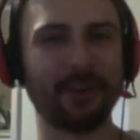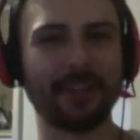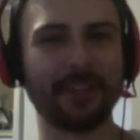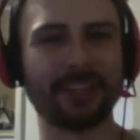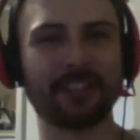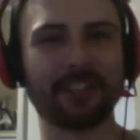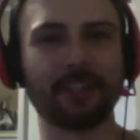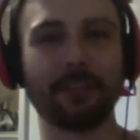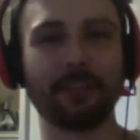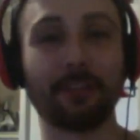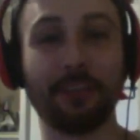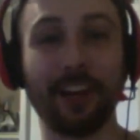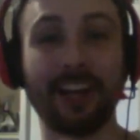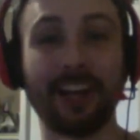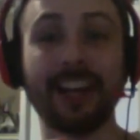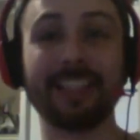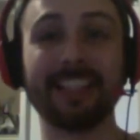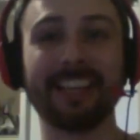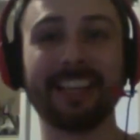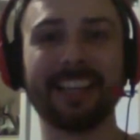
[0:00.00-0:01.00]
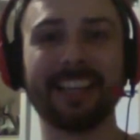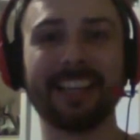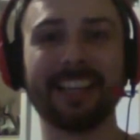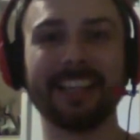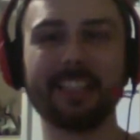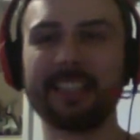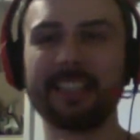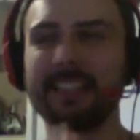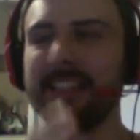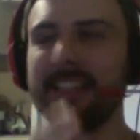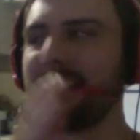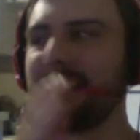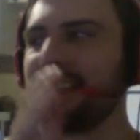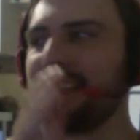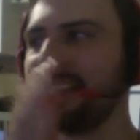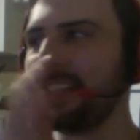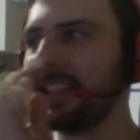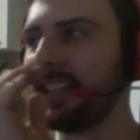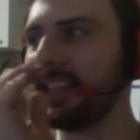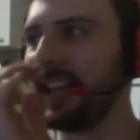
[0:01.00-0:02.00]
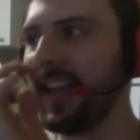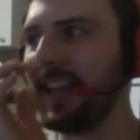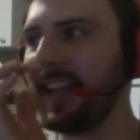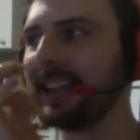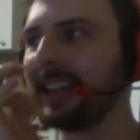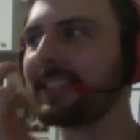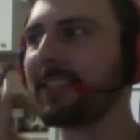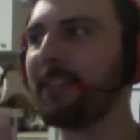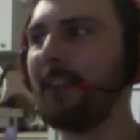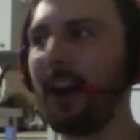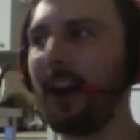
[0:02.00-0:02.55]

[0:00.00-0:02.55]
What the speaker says: Chivalry, and I did. And it's fun,